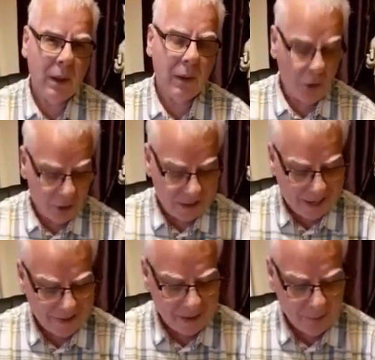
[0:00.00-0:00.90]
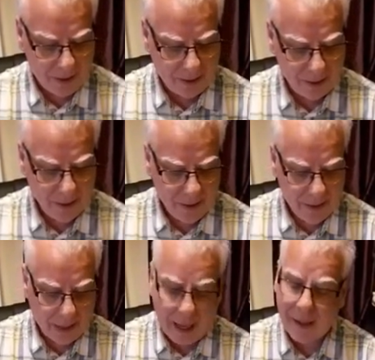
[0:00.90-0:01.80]
The New Testament
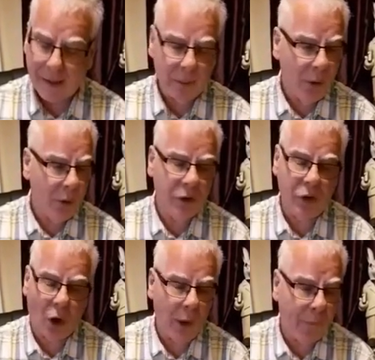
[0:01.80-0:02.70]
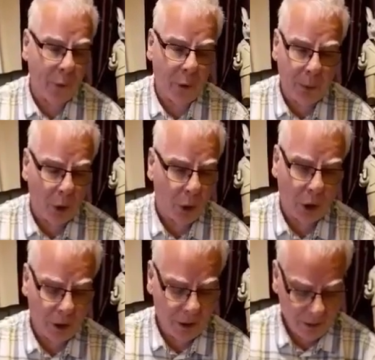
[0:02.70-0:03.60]
is the most joyful
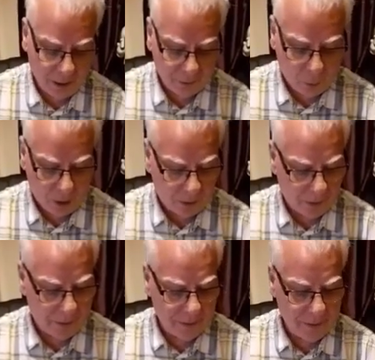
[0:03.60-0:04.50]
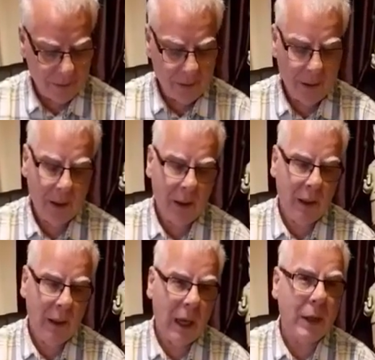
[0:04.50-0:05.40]
book in the world.
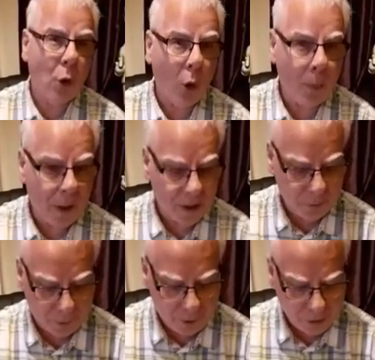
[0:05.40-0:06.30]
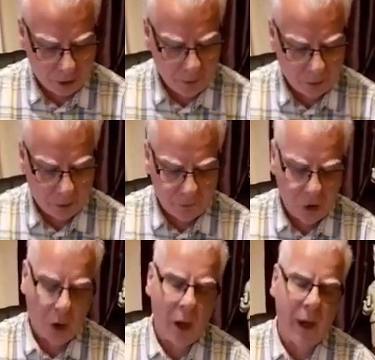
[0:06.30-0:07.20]
It opens with a shout of
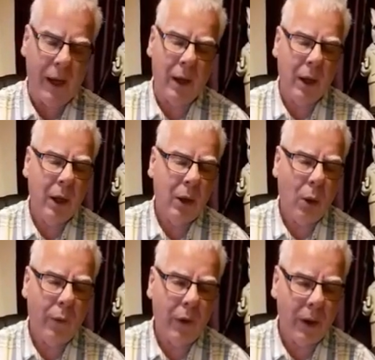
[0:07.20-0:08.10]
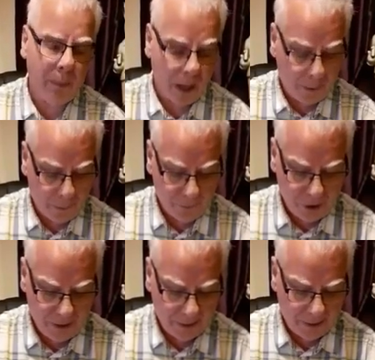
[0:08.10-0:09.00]
joy over the birth of
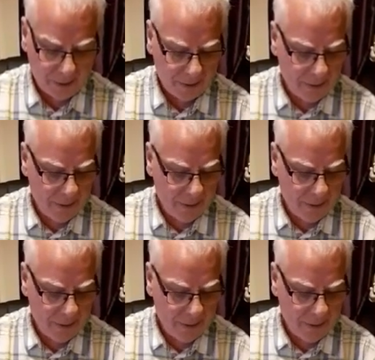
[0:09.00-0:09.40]
Jesus,